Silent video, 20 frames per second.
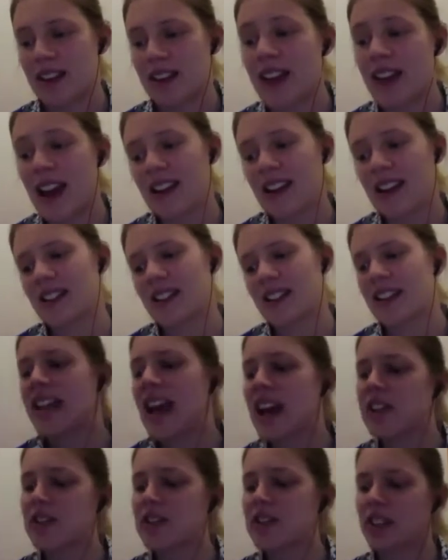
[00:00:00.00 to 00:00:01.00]
Yes,
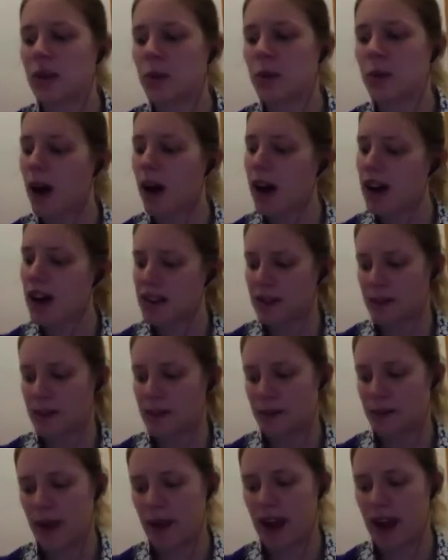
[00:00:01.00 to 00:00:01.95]
he actually was